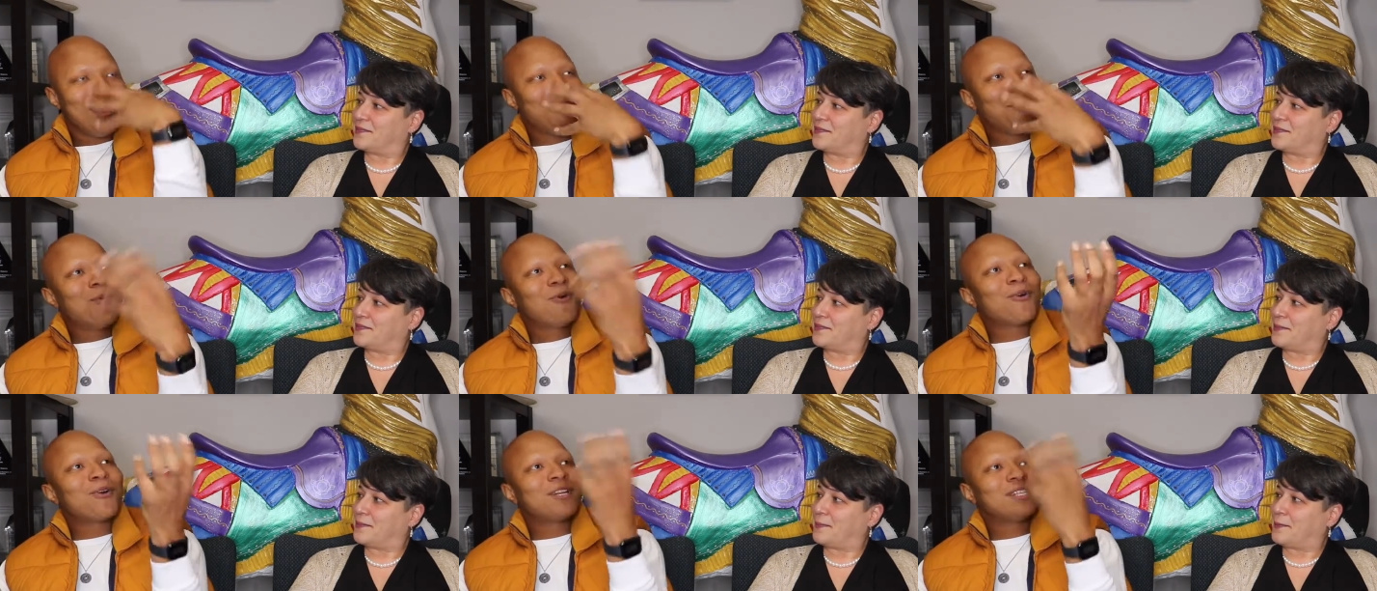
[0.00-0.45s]

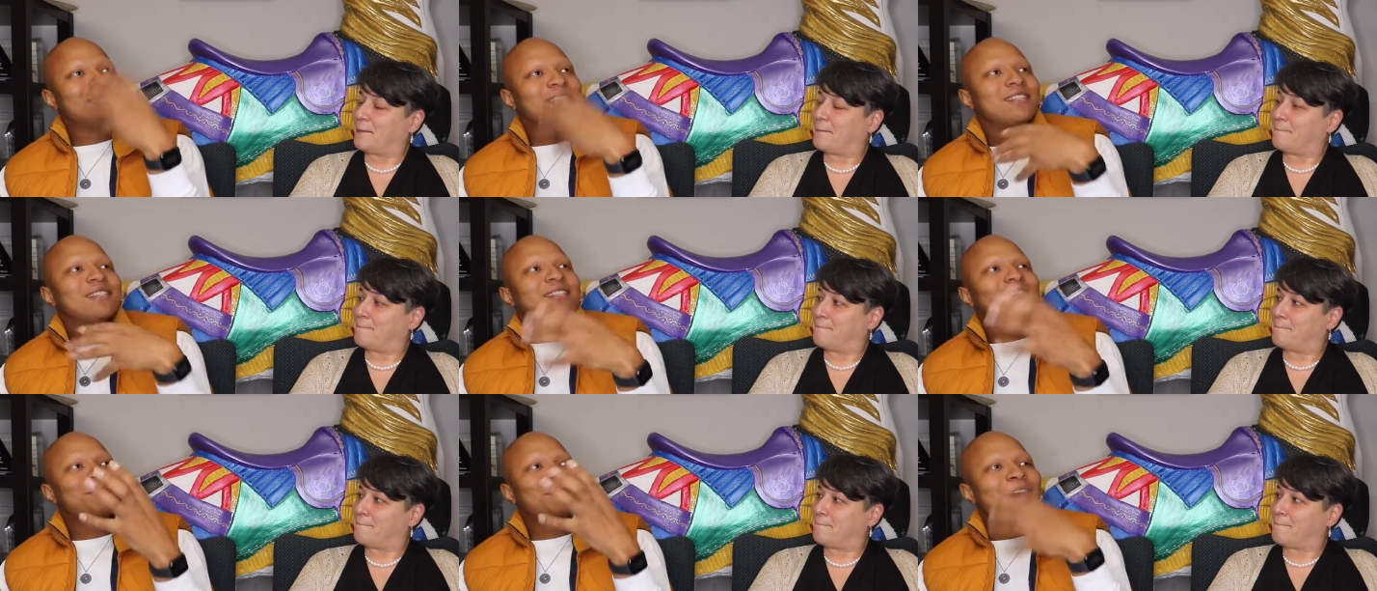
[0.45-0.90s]
Speaker 1: poured into
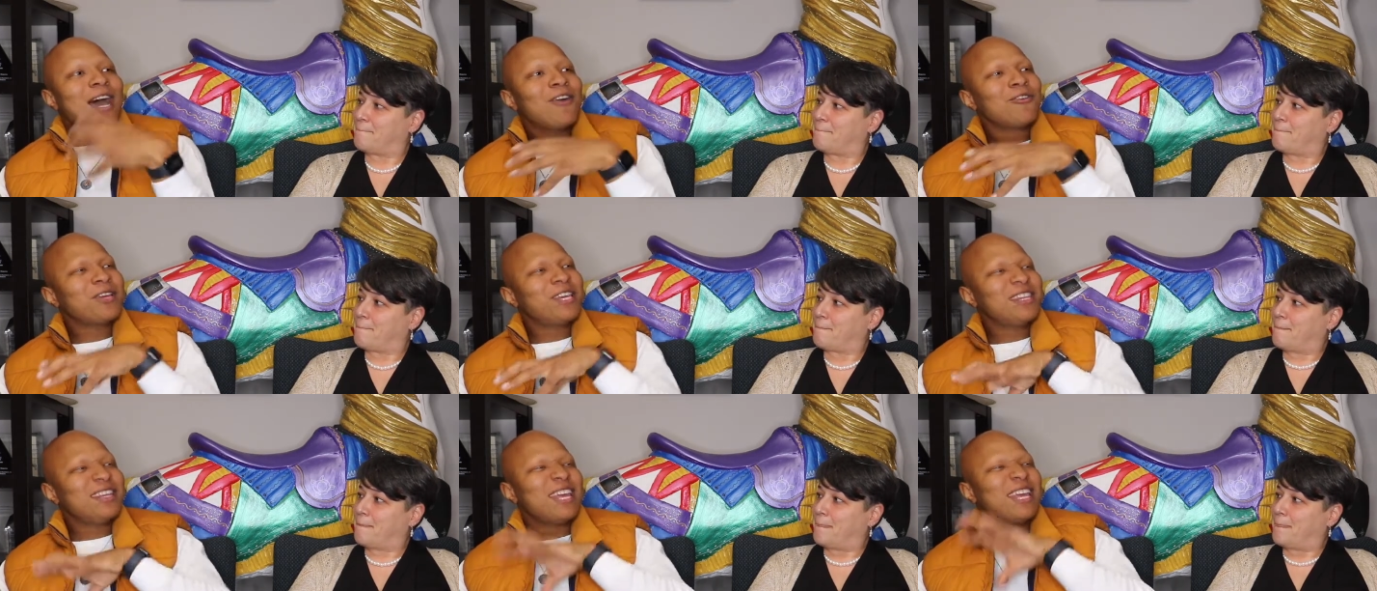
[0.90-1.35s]
them, how
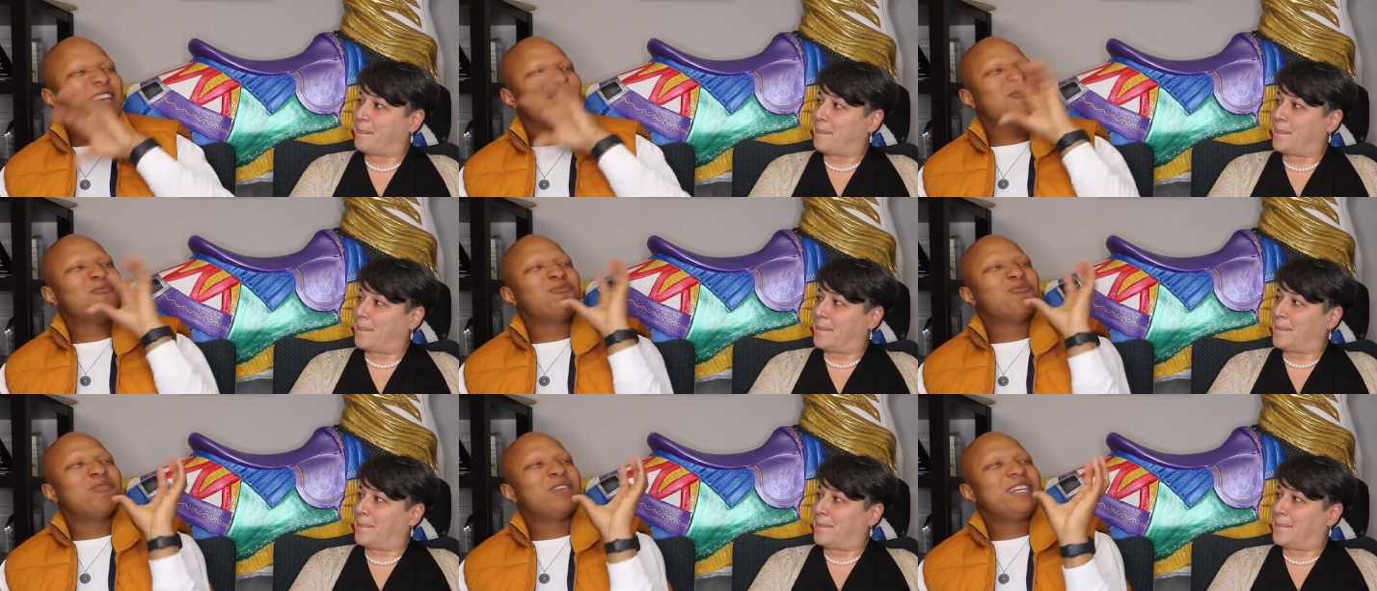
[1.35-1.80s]
can they
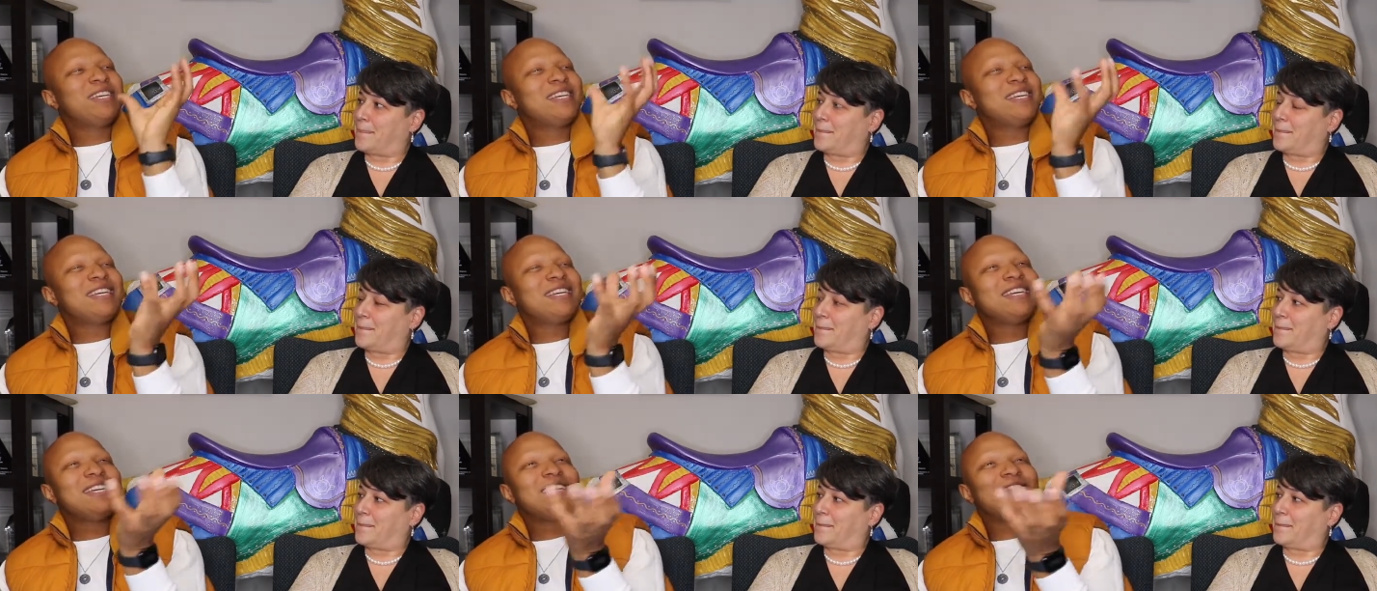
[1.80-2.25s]

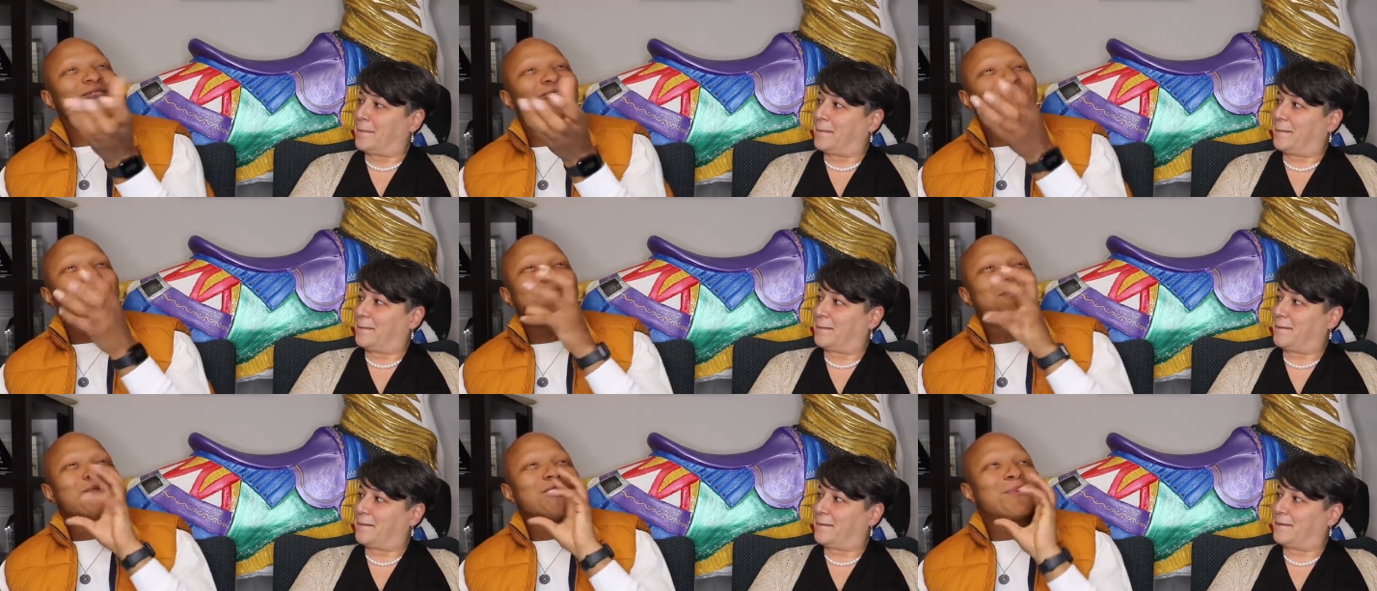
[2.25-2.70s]

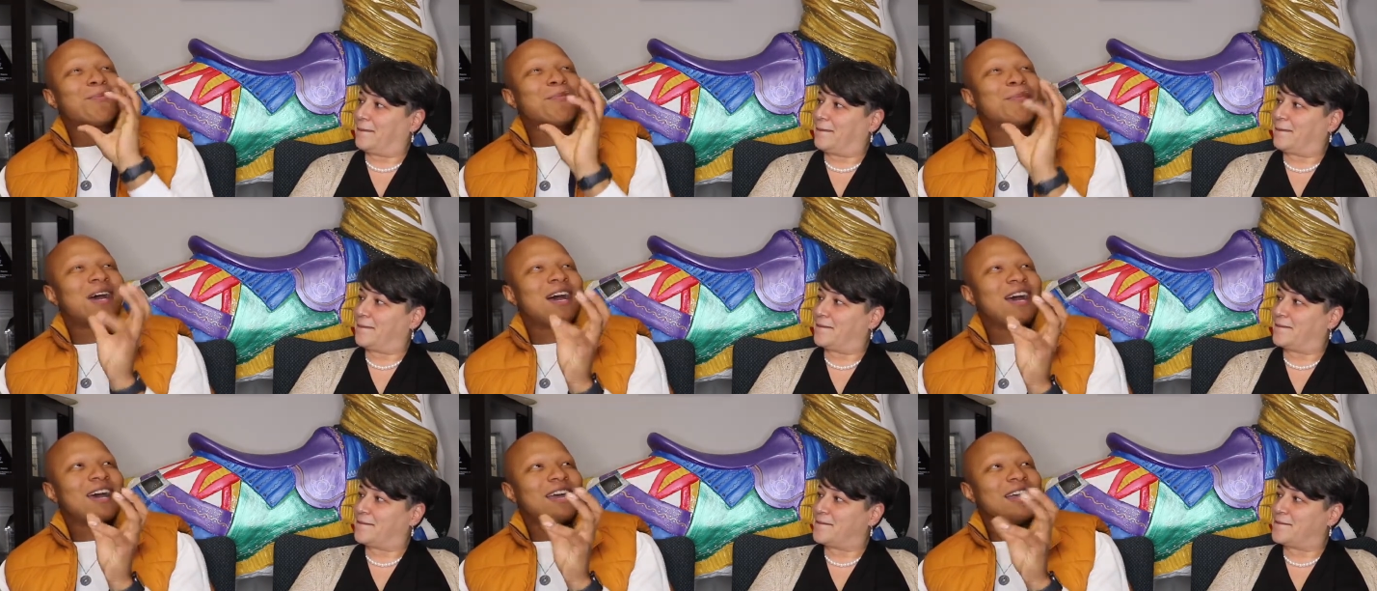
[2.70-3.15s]
reframe their
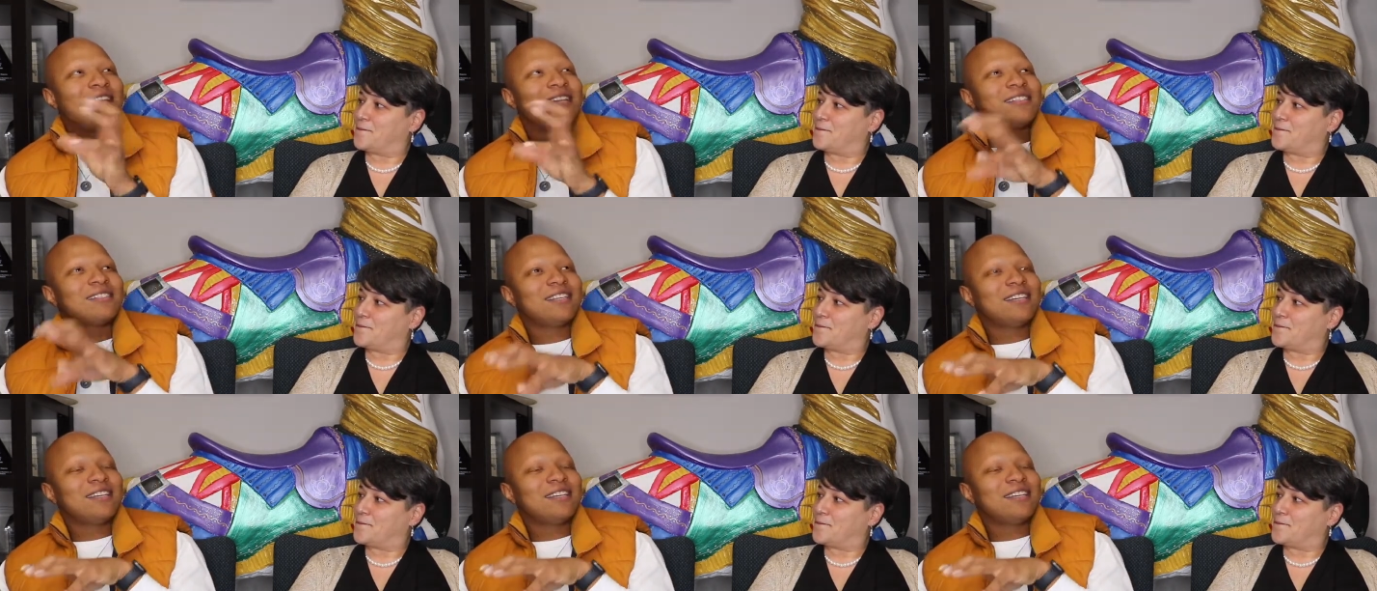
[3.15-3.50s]
mind